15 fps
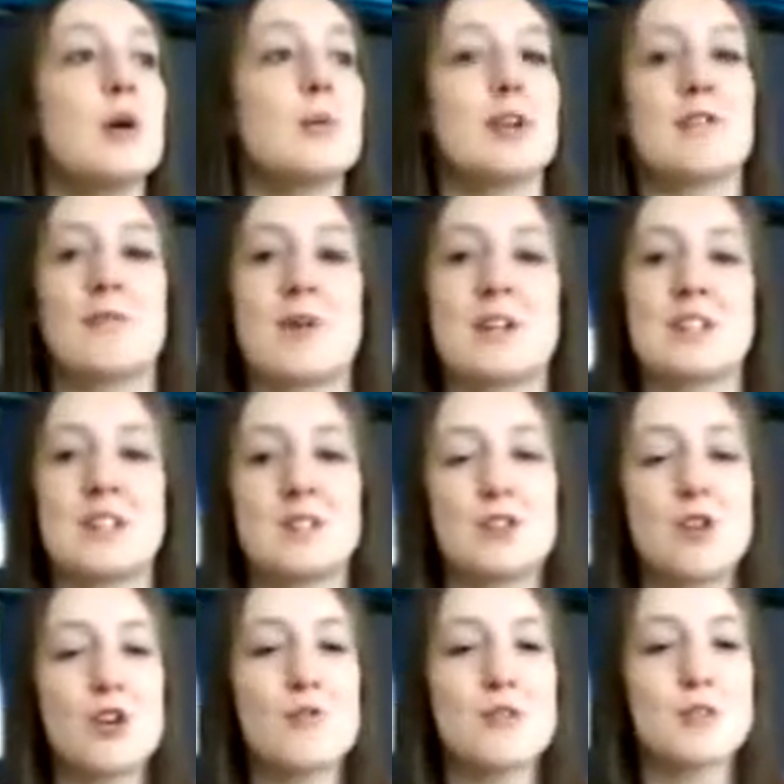But never mind. I'm
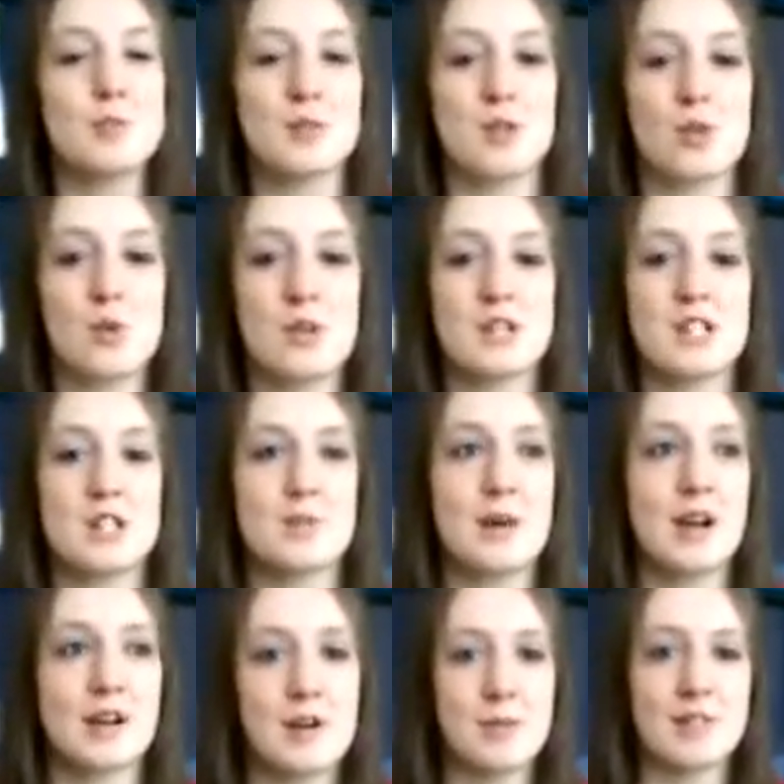sorry if it's a bit noisy in the
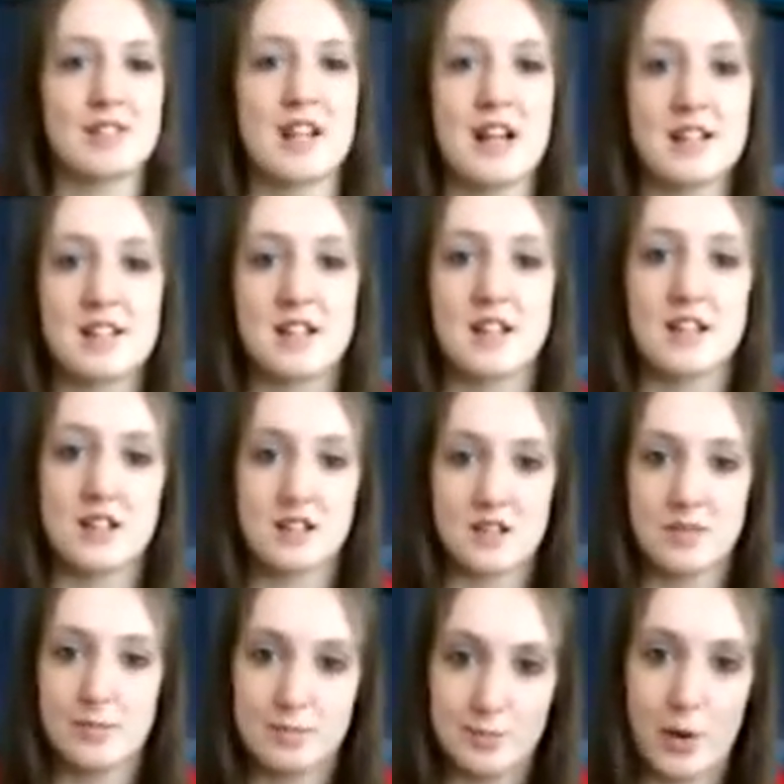background. My dad's like
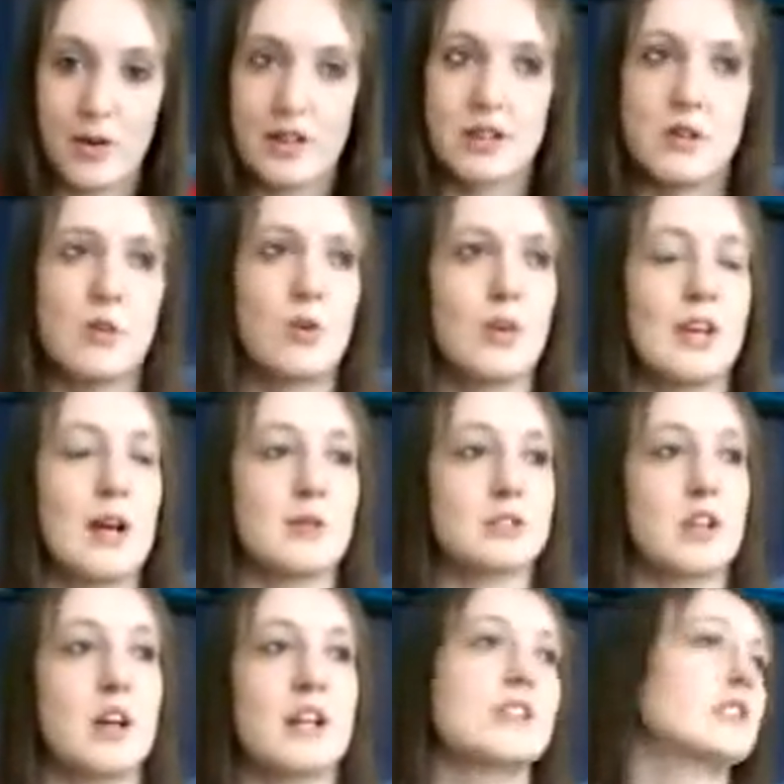mowing the lawn
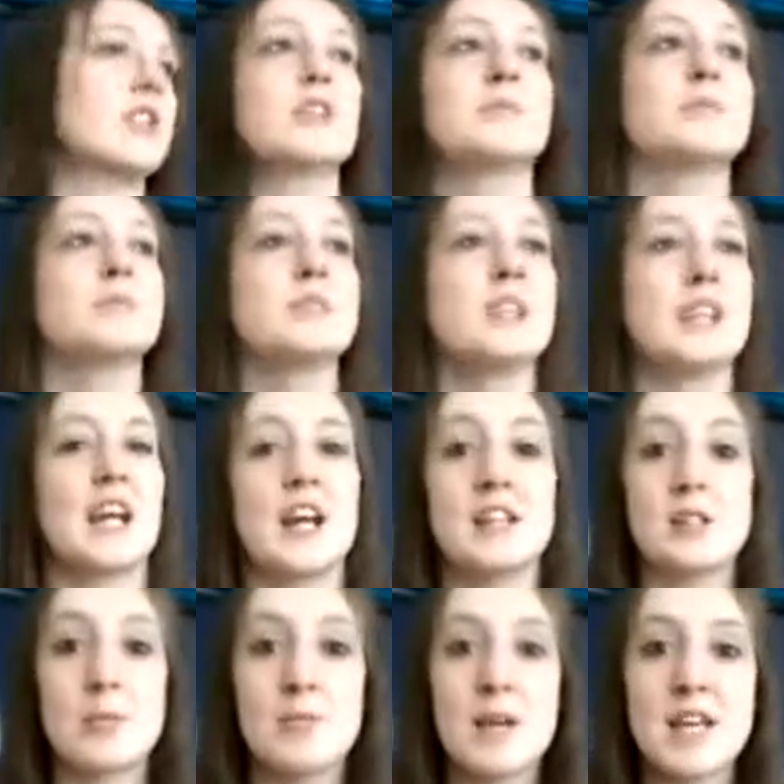outside, so yeah,
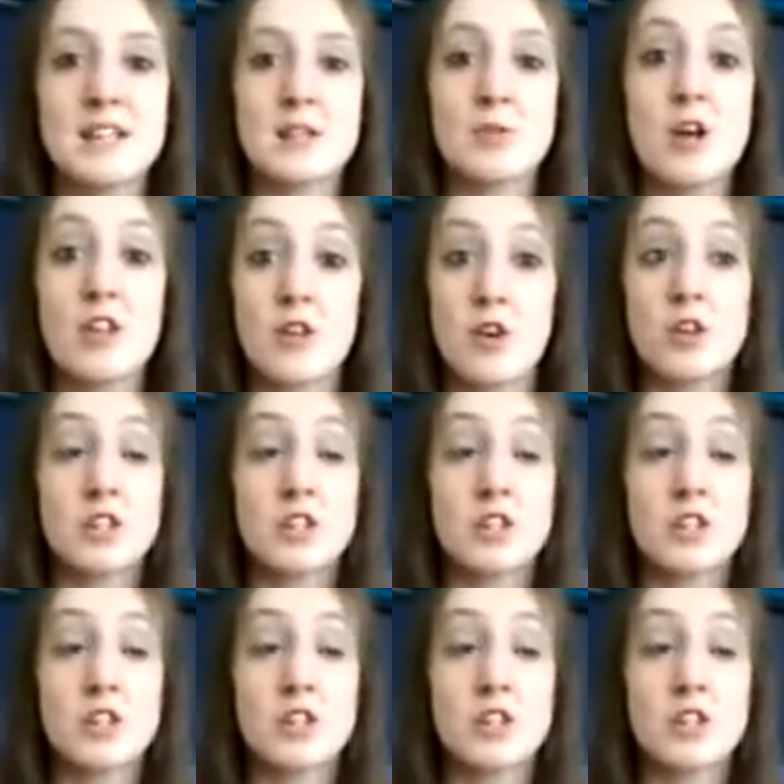it's amazing weather.